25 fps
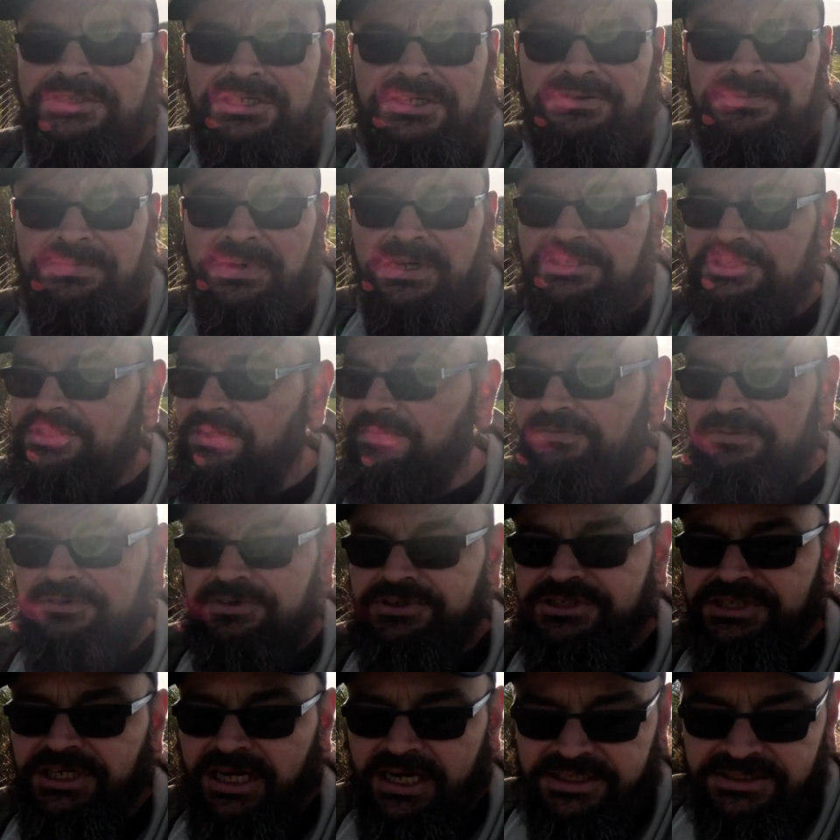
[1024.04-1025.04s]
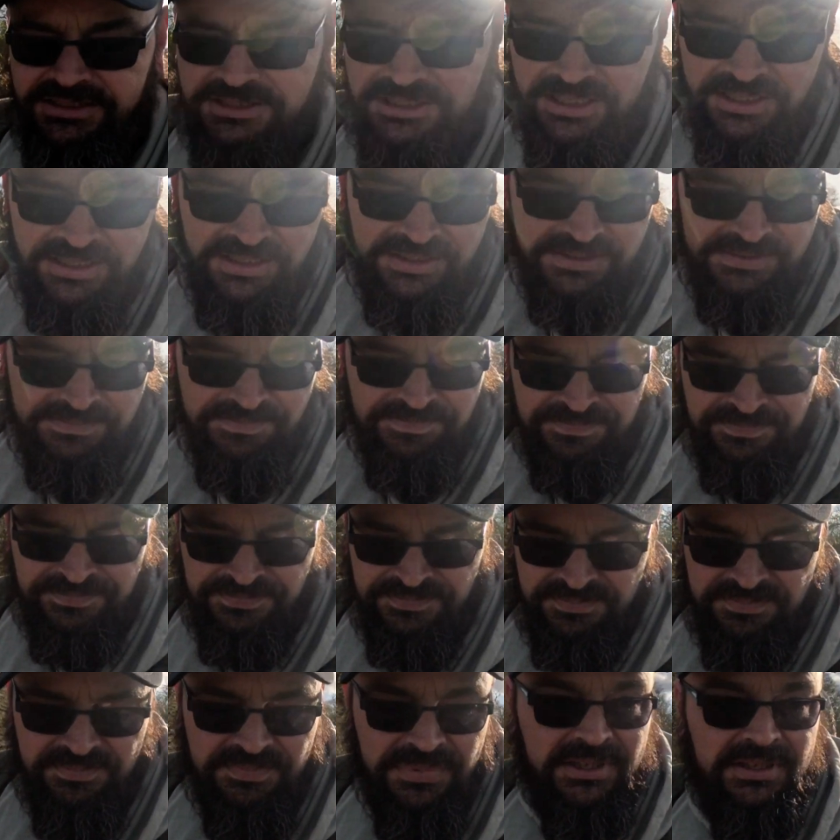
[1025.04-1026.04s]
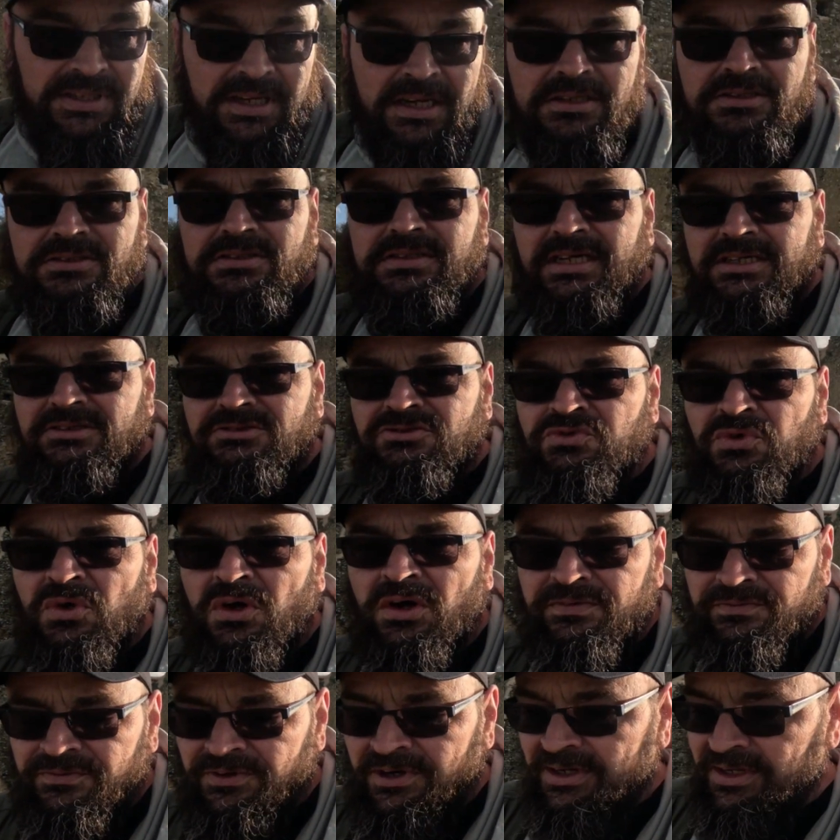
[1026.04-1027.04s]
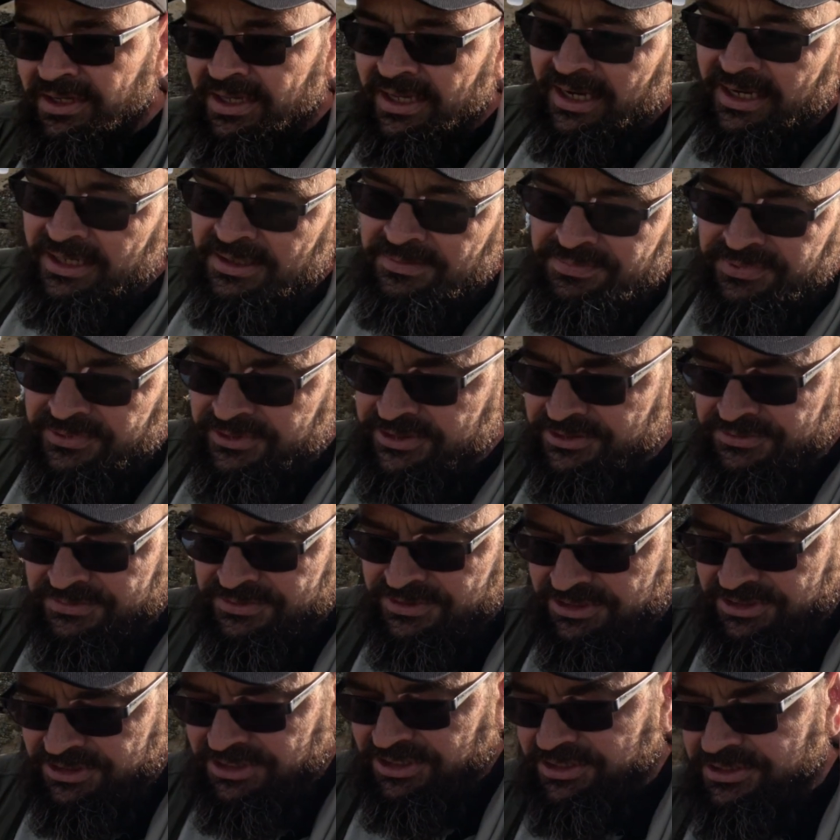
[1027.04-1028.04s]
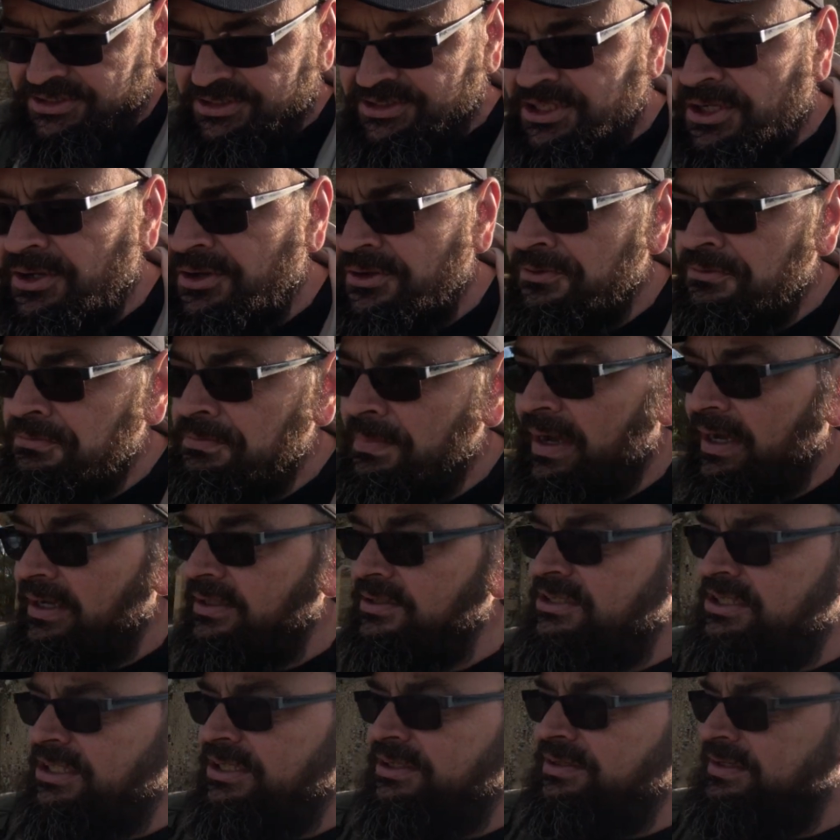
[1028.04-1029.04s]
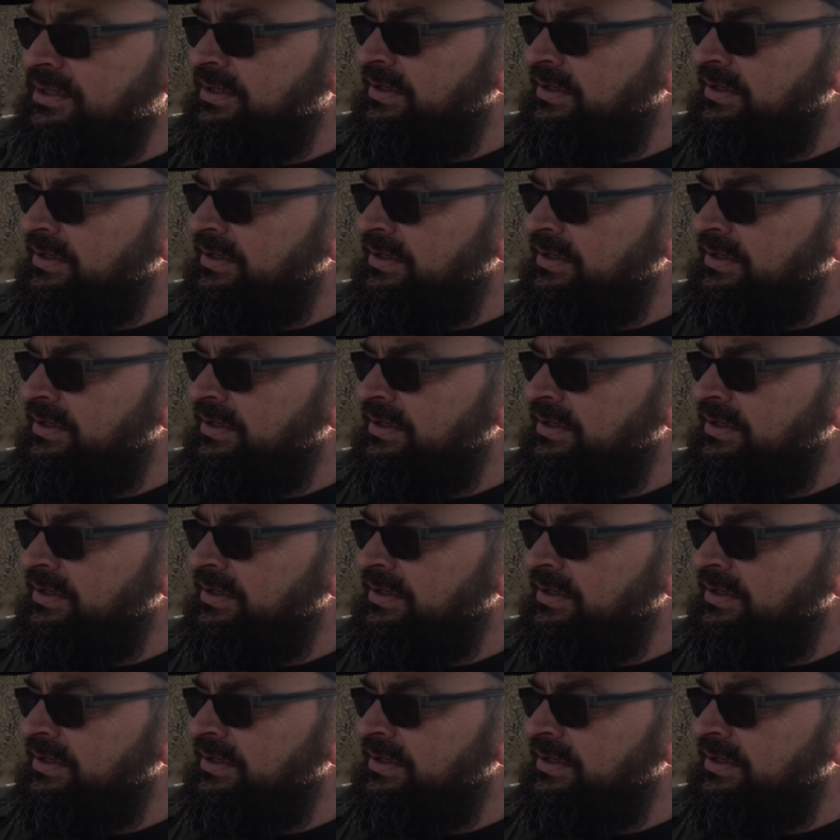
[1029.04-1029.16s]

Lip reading: too much for a change. But that drive around Cambridge was just too much.